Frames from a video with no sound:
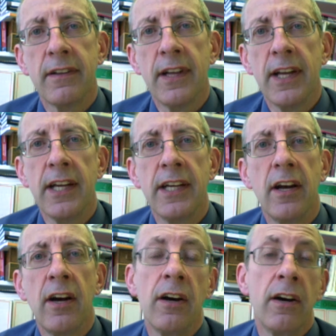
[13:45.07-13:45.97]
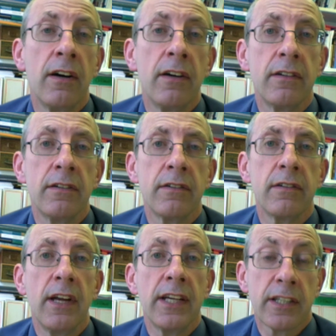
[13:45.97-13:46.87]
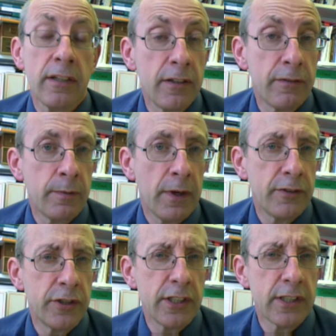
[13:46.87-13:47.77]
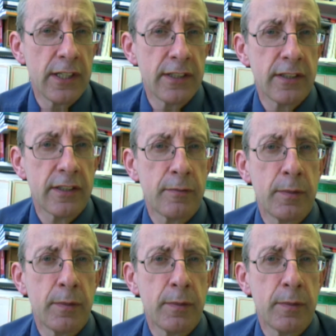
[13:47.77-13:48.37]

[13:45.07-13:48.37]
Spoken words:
they are excluded from refugee status